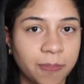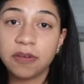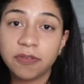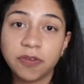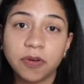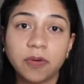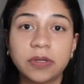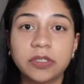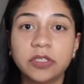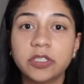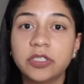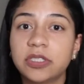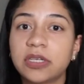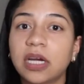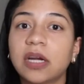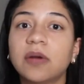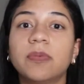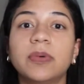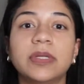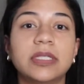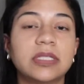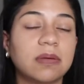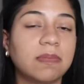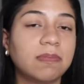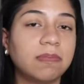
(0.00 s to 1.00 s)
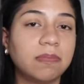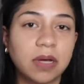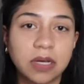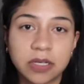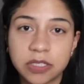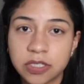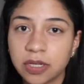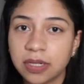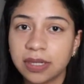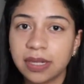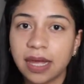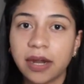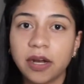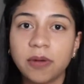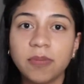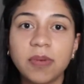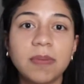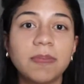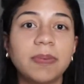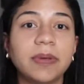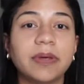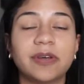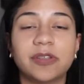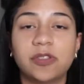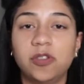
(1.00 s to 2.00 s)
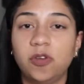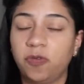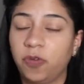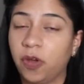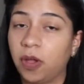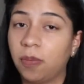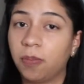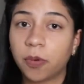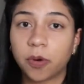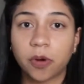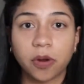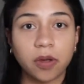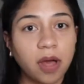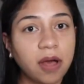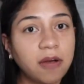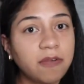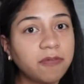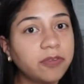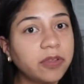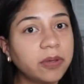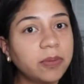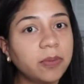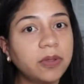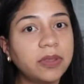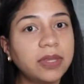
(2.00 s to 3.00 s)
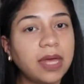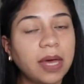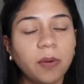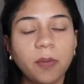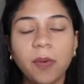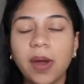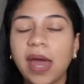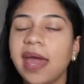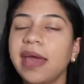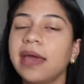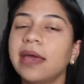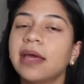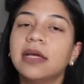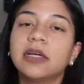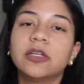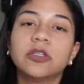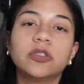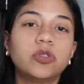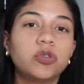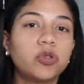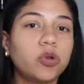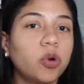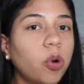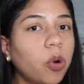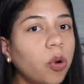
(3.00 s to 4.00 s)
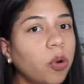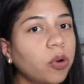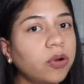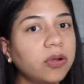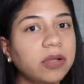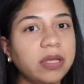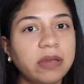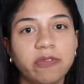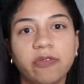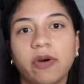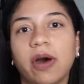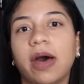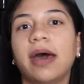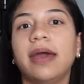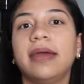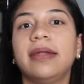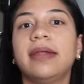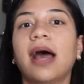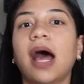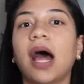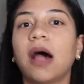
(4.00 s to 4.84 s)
If you want to start with some muscle anatomy because you feel more comfortable that way, totally fine.